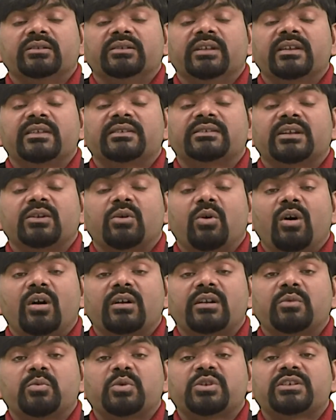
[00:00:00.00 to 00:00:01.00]
There is an
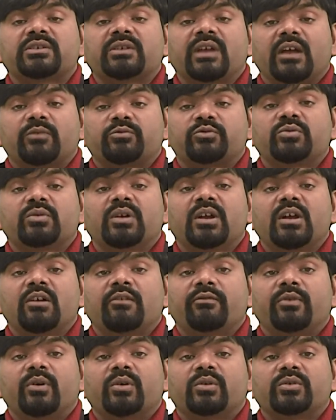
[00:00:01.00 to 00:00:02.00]
order which you have to
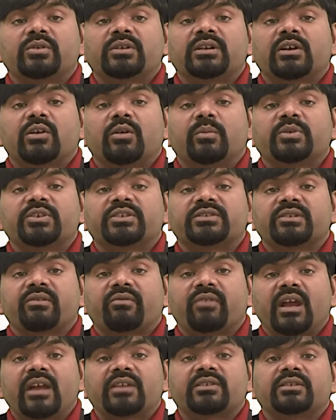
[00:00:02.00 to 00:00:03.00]
follow in composition
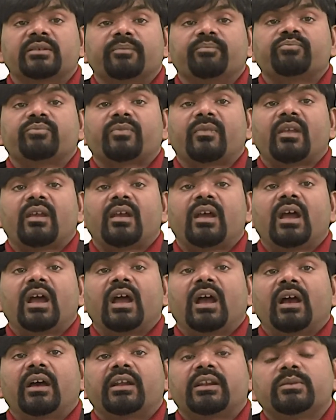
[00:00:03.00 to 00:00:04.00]
writing.
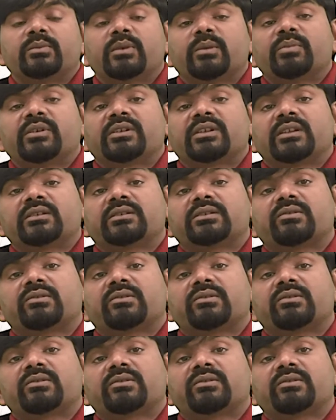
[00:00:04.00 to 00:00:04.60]
And remember that